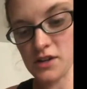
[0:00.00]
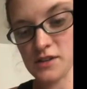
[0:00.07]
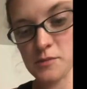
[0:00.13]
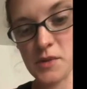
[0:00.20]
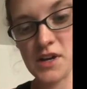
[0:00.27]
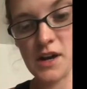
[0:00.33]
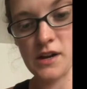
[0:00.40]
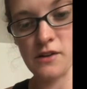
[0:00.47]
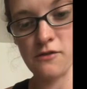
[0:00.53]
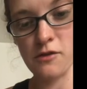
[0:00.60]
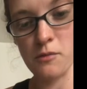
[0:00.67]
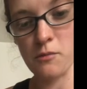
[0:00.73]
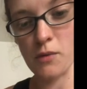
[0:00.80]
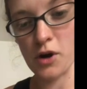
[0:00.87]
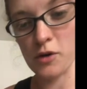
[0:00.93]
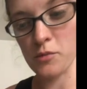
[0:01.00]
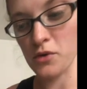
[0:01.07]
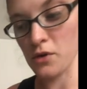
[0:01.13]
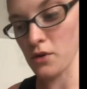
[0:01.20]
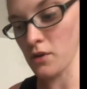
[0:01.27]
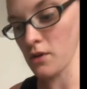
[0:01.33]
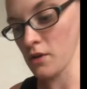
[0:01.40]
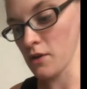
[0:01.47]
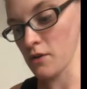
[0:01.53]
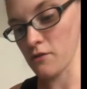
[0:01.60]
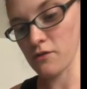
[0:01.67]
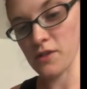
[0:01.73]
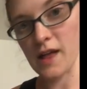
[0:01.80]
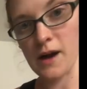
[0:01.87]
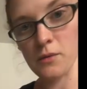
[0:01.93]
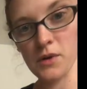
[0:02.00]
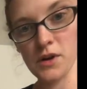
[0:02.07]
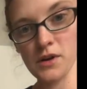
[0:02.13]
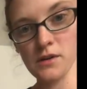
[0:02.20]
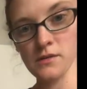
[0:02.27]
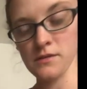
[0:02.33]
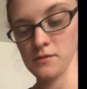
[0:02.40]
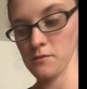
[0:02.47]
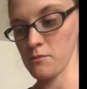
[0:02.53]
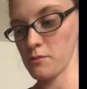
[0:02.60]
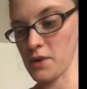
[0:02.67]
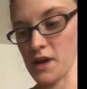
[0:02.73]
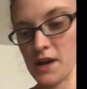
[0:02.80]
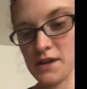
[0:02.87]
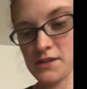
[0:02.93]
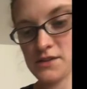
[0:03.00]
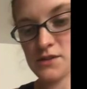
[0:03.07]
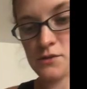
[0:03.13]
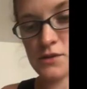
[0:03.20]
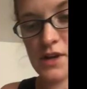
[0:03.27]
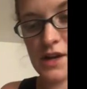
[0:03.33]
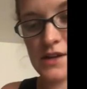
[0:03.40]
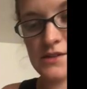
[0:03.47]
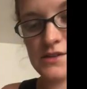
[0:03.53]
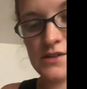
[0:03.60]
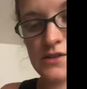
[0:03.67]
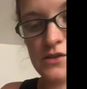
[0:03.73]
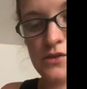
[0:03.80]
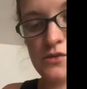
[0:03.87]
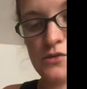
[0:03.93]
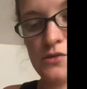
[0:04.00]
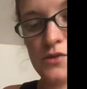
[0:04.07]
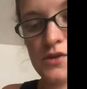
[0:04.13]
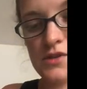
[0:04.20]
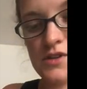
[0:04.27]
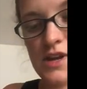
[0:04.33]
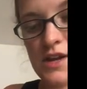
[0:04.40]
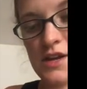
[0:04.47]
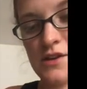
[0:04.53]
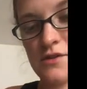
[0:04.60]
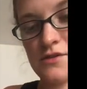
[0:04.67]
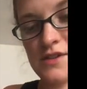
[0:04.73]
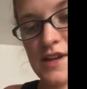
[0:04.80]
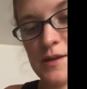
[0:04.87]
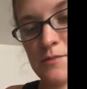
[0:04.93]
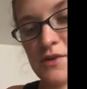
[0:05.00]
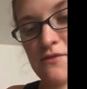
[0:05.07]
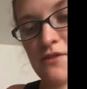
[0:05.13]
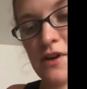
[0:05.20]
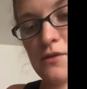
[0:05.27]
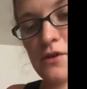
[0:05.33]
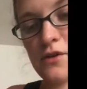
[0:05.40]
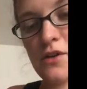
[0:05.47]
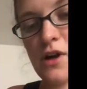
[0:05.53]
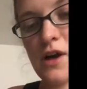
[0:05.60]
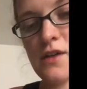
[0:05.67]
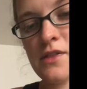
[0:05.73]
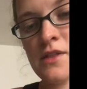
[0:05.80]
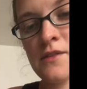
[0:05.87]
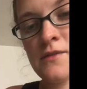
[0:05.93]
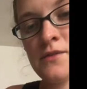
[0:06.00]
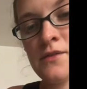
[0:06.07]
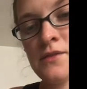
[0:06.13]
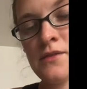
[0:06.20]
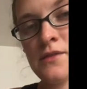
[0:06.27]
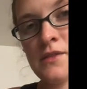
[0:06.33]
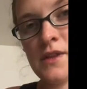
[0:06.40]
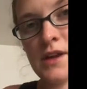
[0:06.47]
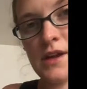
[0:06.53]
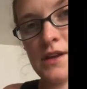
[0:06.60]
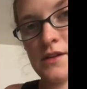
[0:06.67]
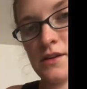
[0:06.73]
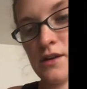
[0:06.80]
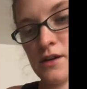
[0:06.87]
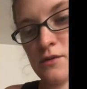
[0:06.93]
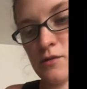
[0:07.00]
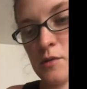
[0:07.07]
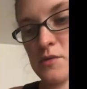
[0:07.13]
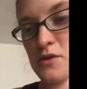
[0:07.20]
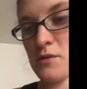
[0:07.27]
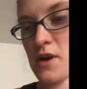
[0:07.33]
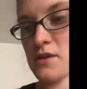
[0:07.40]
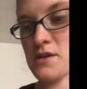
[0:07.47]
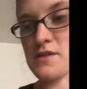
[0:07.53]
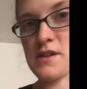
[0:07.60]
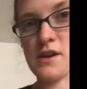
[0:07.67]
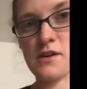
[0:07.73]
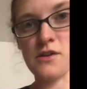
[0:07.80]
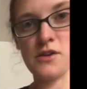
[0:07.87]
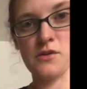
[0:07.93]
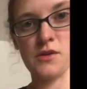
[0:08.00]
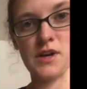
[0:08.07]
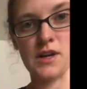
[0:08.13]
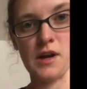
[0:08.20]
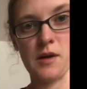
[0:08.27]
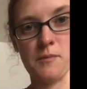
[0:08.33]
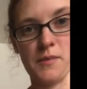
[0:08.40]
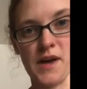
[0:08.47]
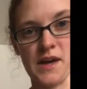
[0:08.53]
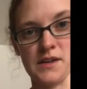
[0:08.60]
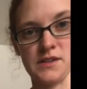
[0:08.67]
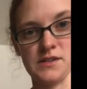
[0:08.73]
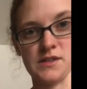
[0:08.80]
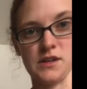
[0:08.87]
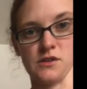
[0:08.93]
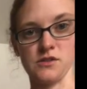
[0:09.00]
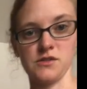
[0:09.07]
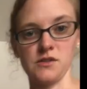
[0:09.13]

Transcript: It's made out of marble flour, but as soon as you take your damp Envirocloth and kind of rub it around in there, you get a paste here.